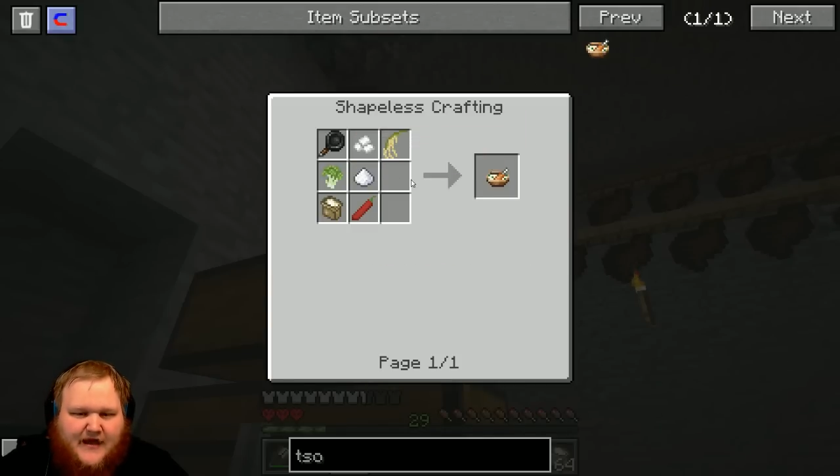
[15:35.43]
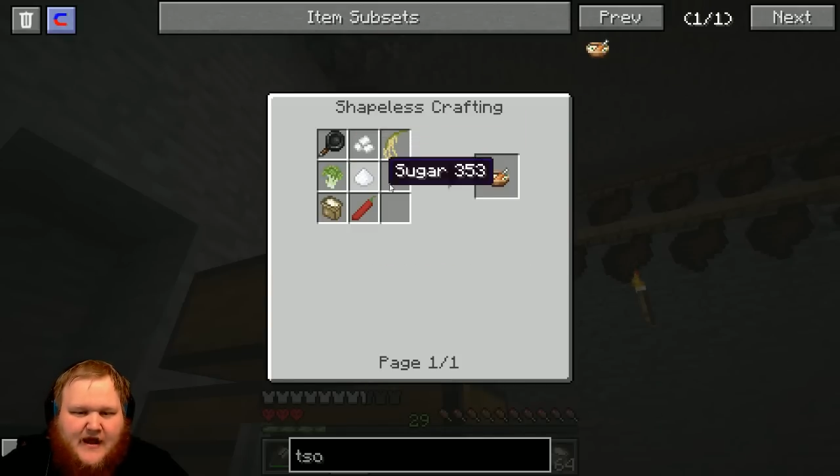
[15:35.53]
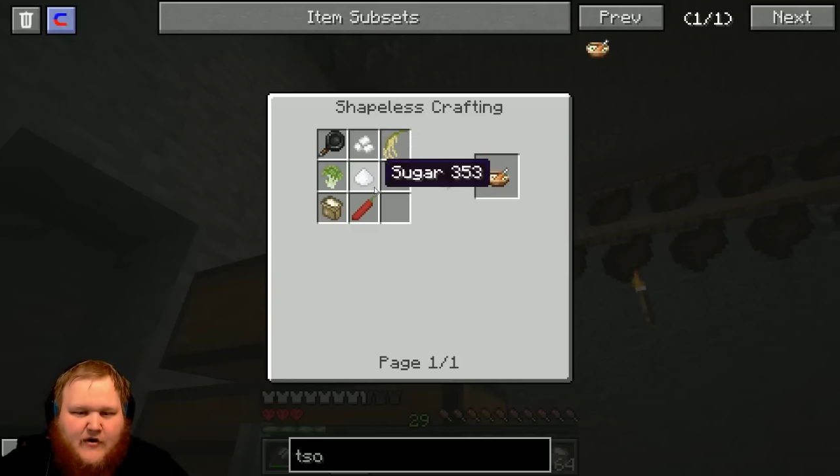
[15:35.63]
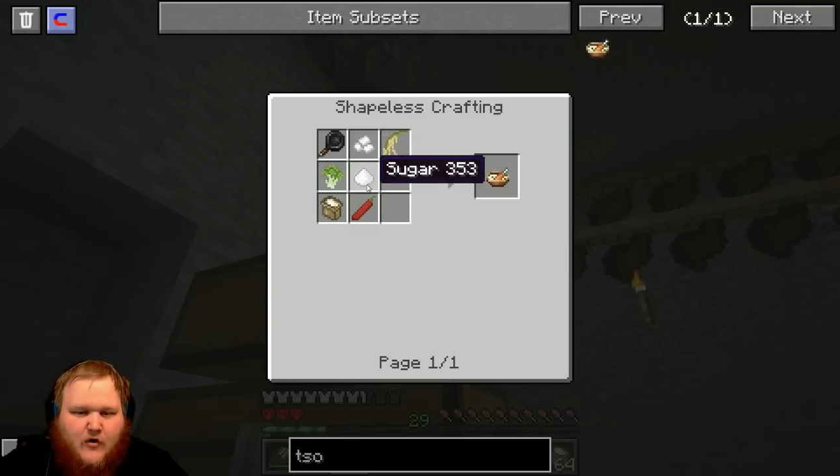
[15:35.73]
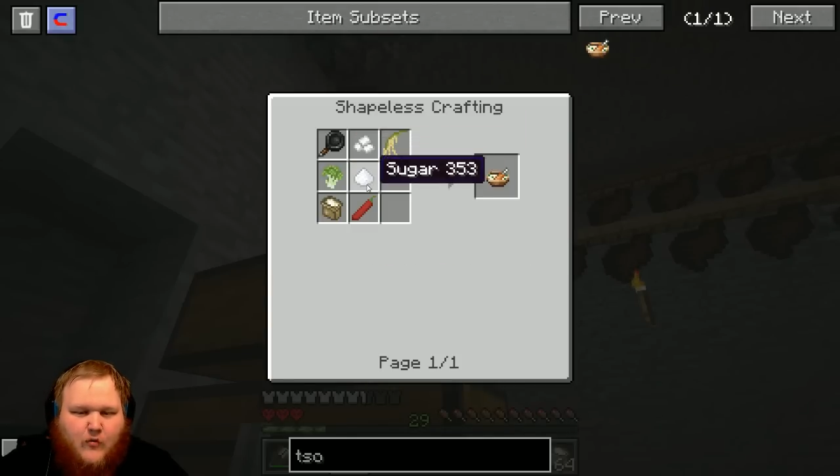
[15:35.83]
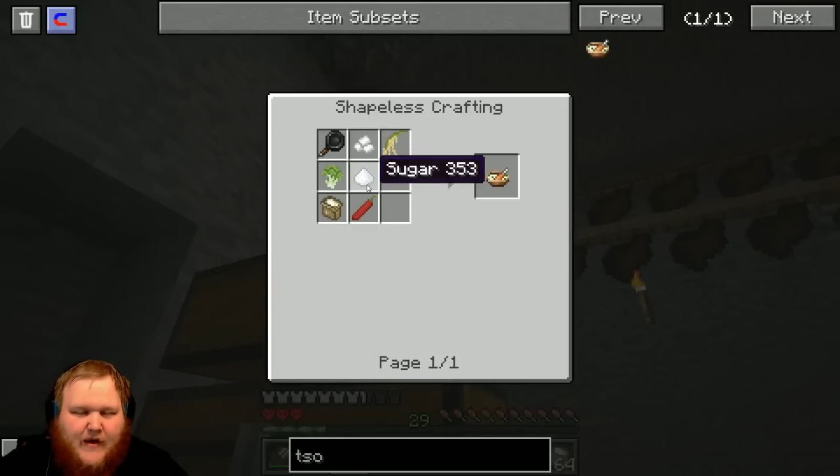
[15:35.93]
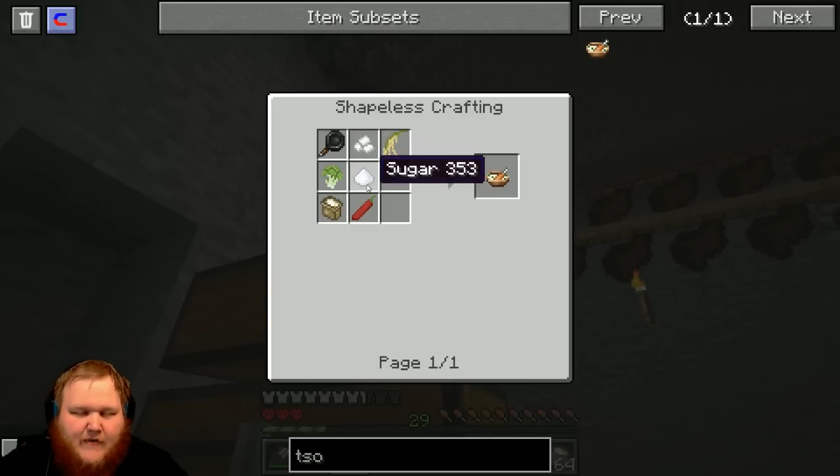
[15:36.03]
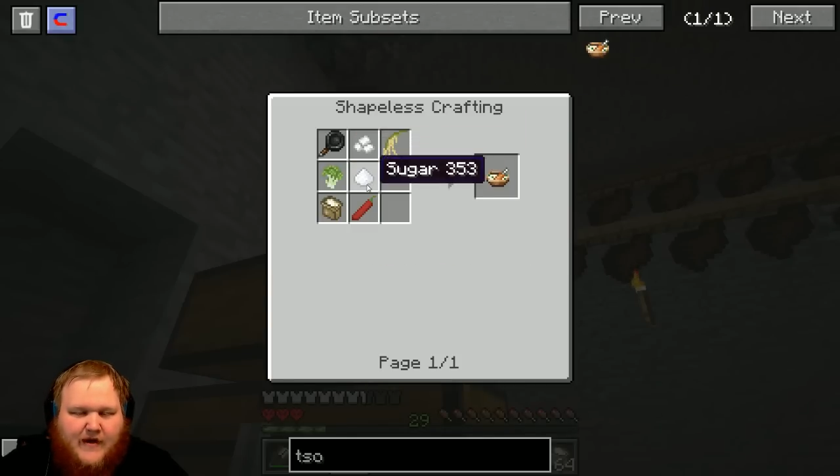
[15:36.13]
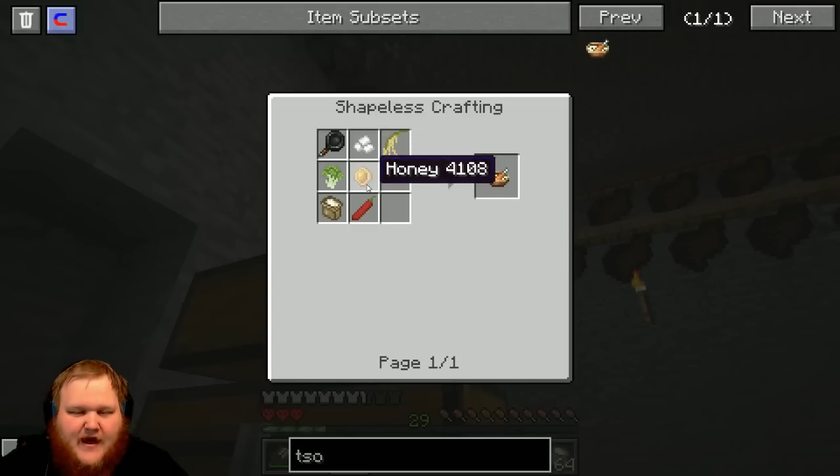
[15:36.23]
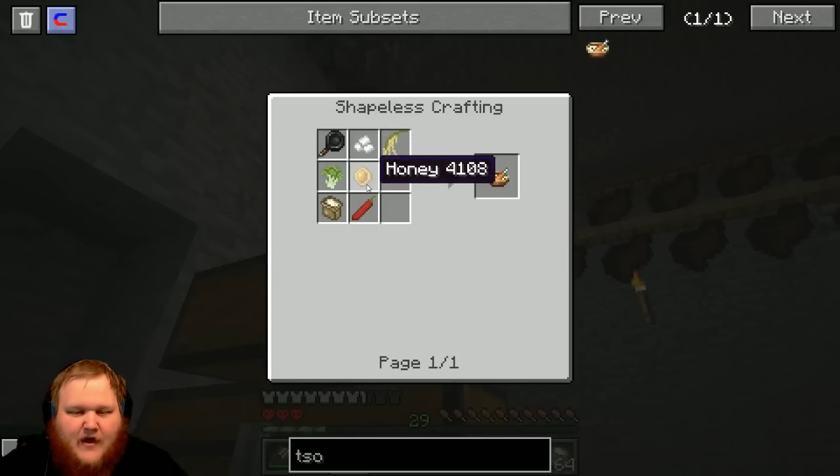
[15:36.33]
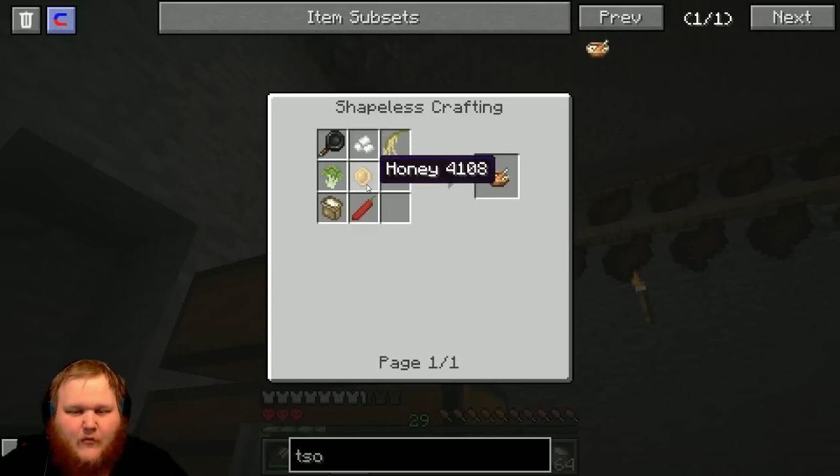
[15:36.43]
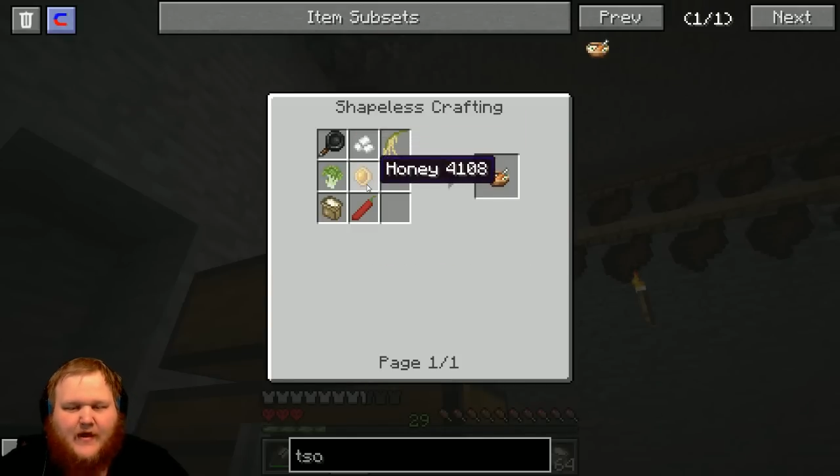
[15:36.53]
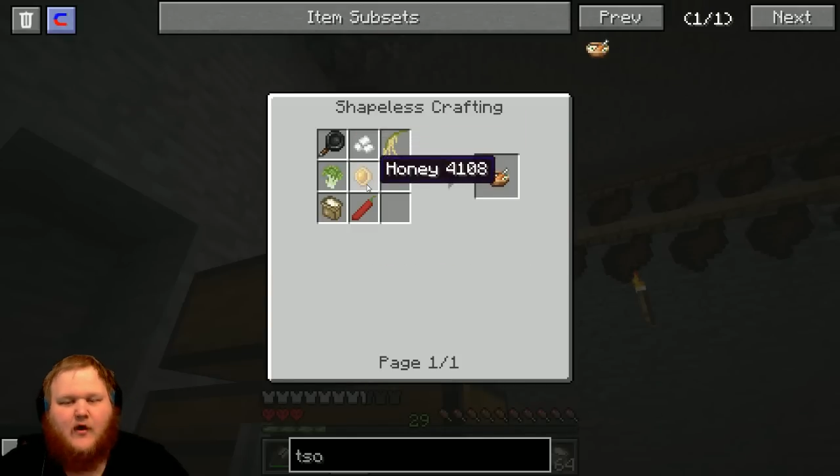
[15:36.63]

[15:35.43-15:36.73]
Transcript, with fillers: Now, I know, wait, wait, wait,